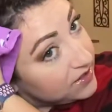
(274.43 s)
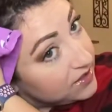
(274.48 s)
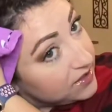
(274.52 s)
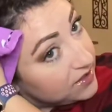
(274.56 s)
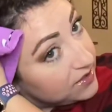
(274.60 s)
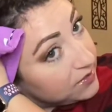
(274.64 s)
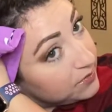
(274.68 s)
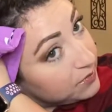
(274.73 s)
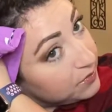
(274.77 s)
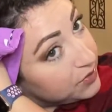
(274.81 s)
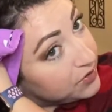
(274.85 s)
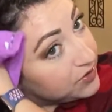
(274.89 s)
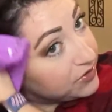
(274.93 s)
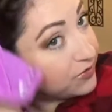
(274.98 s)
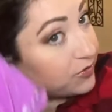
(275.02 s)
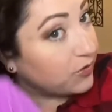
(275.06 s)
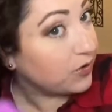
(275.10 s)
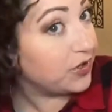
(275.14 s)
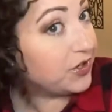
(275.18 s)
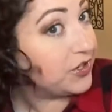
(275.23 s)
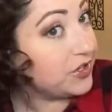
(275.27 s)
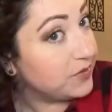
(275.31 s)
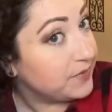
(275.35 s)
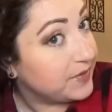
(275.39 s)
before
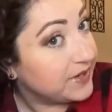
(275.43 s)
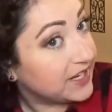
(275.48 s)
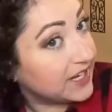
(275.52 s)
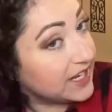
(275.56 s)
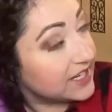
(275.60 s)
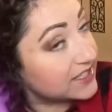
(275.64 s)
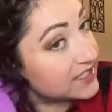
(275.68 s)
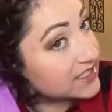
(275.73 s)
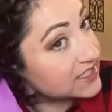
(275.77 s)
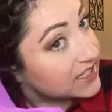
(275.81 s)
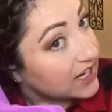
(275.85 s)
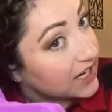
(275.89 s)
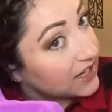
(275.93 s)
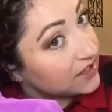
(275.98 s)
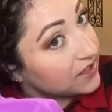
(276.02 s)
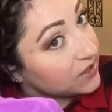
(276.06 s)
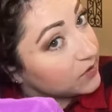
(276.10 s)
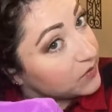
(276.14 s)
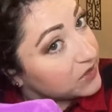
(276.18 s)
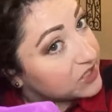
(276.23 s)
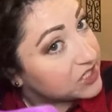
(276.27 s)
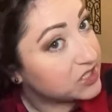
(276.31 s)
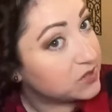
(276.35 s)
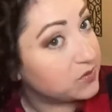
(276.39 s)
you begin styling,
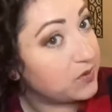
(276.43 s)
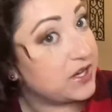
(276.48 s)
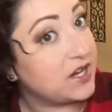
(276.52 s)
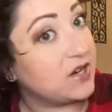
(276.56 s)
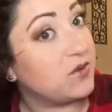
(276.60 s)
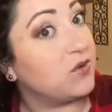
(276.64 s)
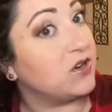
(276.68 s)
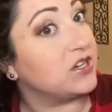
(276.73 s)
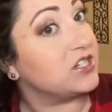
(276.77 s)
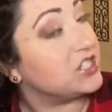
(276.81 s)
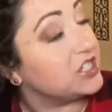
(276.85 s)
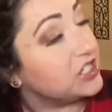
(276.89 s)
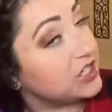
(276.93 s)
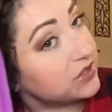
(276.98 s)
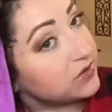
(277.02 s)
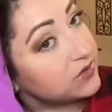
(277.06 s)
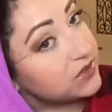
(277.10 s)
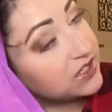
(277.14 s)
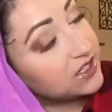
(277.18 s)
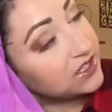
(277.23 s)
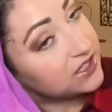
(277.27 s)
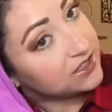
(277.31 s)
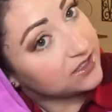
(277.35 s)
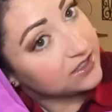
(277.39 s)
which is what I want to do.
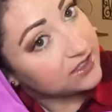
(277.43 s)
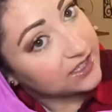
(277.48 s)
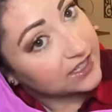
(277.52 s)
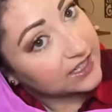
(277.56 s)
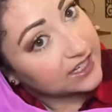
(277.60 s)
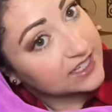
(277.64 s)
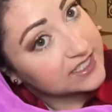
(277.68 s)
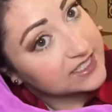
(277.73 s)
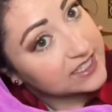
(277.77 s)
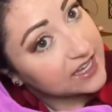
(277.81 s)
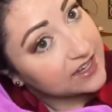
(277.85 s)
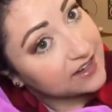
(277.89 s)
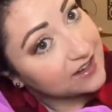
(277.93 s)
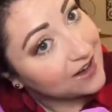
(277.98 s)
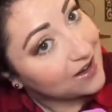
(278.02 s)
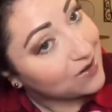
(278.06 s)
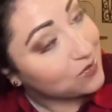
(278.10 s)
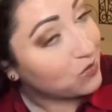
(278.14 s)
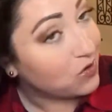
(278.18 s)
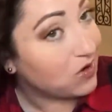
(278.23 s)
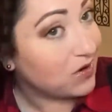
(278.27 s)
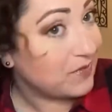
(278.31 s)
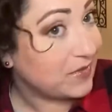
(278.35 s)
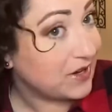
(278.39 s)
Like I said, I
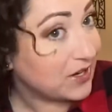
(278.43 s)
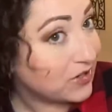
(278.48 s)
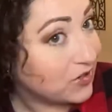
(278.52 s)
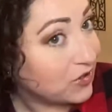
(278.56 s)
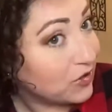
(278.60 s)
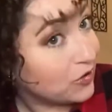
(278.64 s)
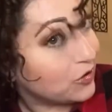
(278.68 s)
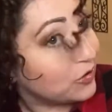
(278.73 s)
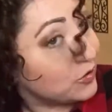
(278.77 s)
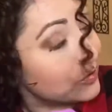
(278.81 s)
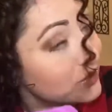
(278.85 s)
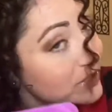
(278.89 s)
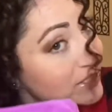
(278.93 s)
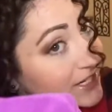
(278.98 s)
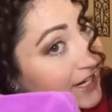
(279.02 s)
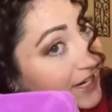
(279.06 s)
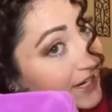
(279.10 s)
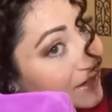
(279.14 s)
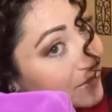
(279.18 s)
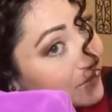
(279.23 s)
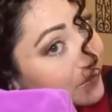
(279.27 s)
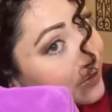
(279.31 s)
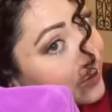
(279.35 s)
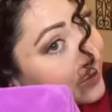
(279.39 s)
want my curls
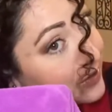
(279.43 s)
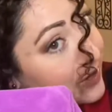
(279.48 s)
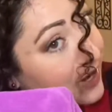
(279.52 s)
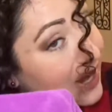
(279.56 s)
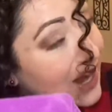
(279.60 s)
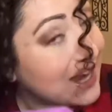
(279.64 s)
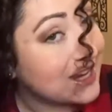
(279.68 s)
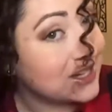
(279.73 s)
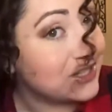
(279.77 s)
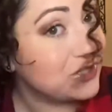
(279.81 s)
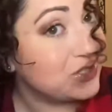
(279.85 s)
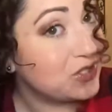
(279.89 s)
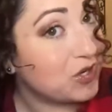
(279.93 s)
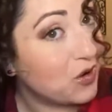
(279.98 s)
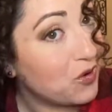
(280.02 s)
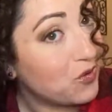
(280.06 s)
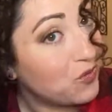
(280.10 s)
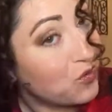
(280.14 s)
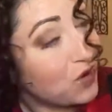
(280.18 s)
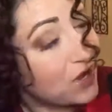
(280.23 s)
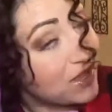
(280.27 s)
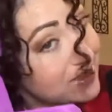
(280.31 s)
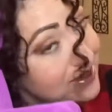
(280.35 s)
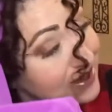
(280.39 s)
damp. I don't
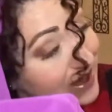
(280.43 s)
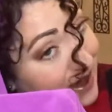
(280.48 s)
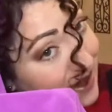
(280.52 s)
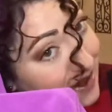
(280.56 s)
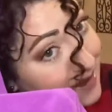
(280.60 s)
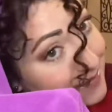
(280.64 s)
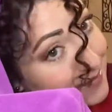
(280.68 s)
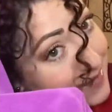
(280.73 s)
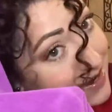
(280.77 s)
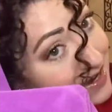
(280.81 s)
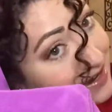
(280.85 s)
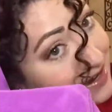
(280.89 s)
want them